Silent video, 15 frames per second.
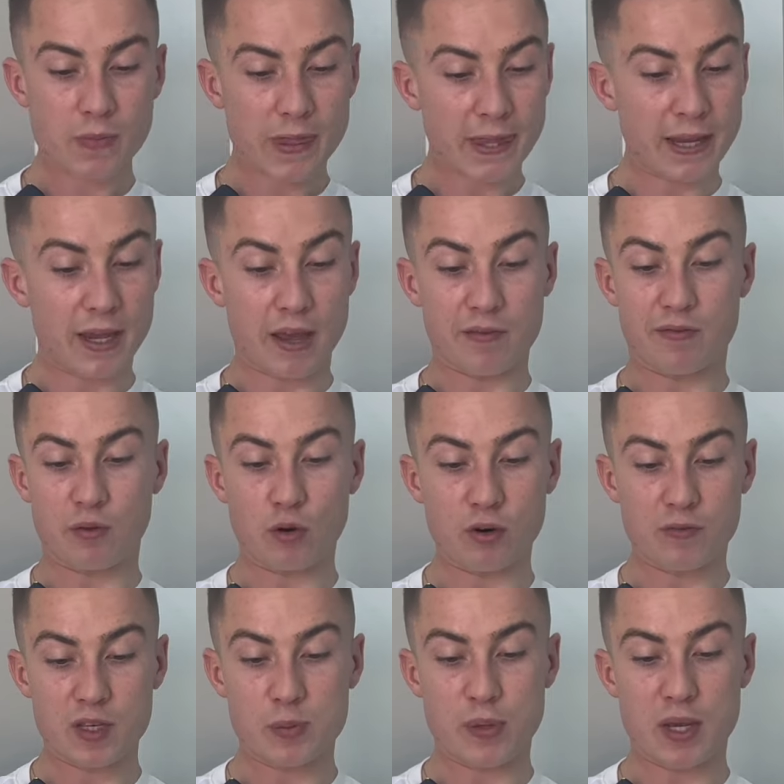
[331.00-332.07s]
yeah, four of
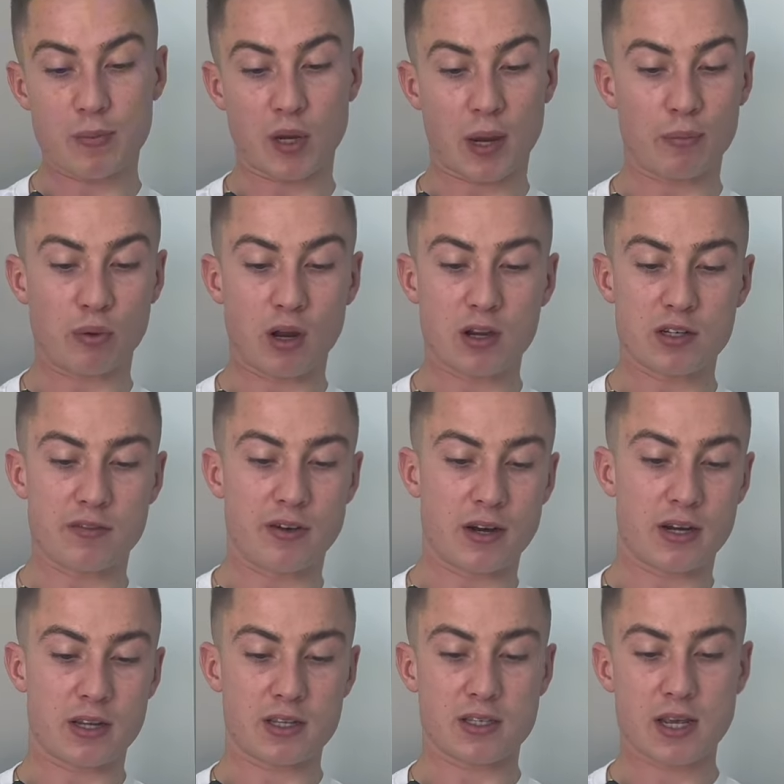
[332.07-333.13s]
these people I brought to
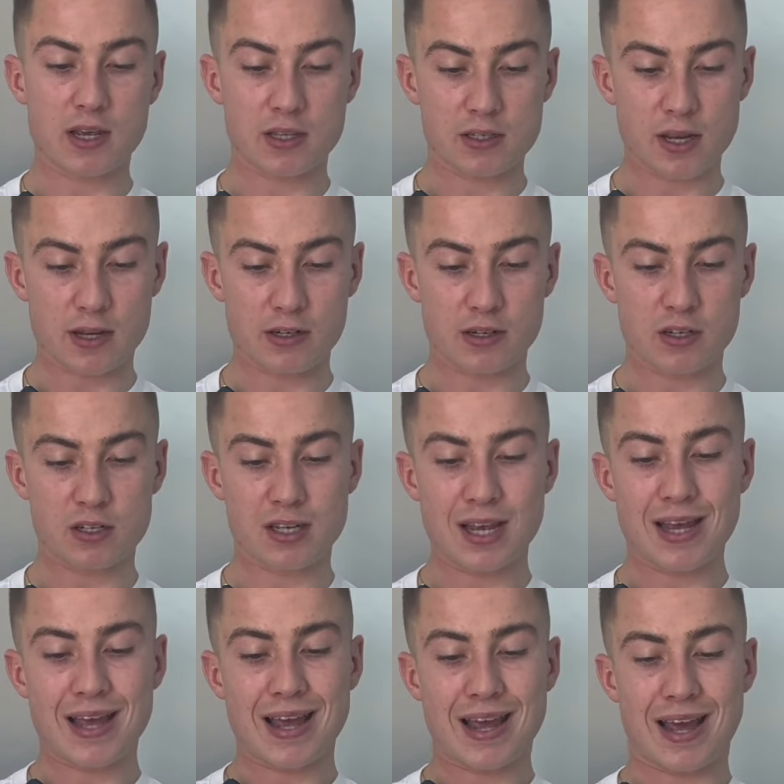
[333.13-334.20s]
various sales centers,
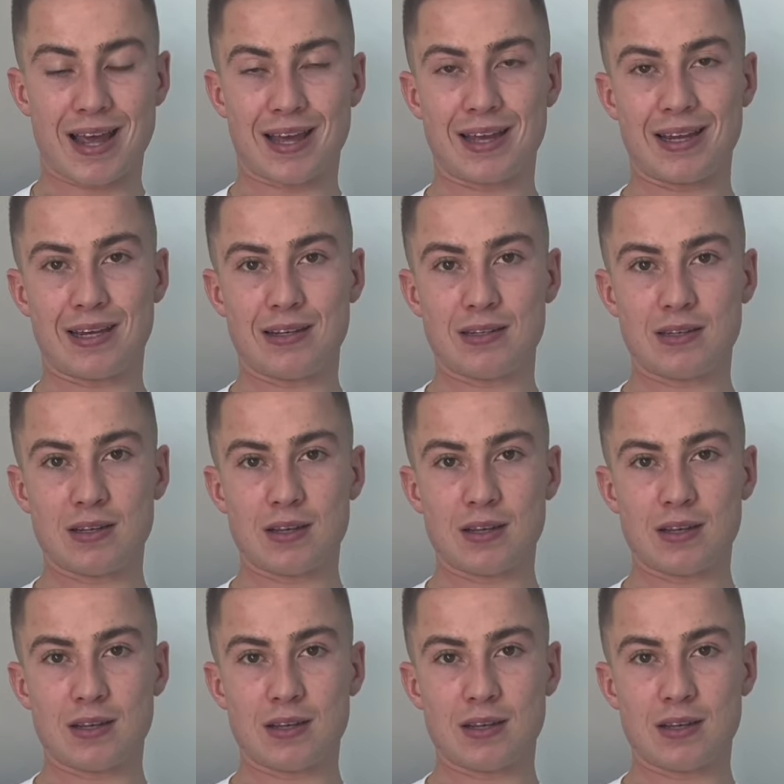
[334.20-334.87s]
and